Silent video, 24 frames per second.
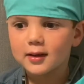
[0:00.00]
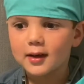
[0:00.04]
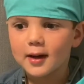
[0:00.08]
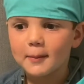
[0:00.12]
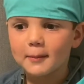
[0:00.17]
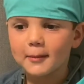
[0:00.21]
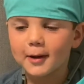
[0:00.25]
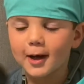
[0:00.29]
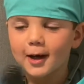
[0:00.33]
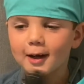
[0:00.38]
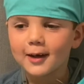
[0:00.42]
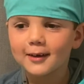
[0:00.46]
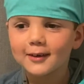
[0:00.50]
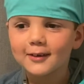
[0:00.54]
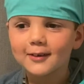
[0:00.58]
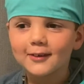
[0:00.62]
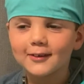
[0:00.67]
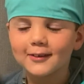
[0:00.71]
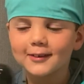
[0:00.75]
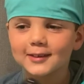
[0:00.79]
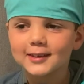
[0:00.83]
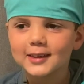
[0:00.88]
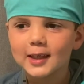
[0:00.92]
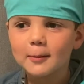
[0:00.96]
Come on,
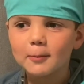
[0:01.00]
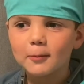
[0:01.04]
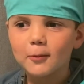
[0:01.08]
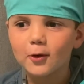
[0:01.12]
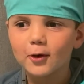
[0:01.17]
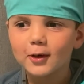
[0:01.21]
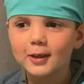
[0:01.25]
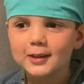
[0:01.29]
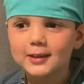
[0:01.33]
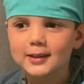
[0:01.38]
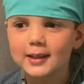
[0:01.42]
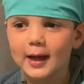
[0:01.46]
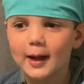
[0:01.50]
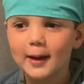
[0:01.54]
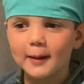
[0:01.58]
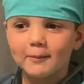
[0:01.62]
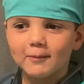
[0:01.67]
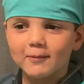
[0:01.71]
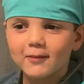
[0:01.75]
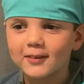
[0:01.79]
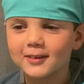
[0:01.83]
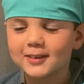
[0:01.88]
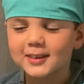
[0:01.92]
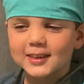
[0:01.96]
girls and boys, time
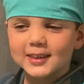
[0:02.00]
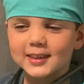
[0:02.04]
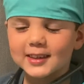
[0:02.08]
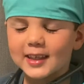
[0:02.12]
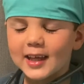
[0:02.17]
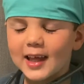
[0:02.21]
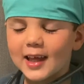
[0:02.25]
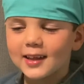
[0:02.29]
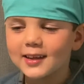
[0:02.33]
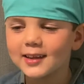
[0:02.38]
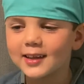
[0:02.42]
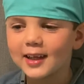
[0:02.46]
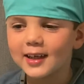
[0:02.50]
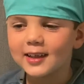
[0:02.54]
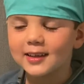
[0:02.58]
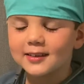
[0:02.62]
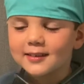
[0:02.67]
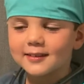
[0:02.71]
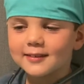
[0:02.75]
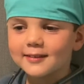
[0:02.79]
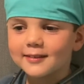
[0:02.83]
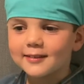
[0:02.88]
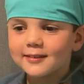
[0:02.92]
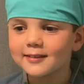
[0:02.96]
for Sunday
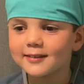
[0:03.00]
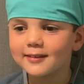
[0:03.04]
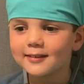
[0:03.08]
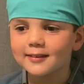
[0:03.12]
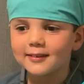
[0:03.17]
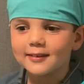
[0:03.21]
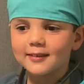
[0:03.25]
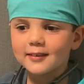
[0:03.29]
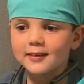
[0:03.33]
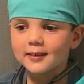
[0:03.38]
school.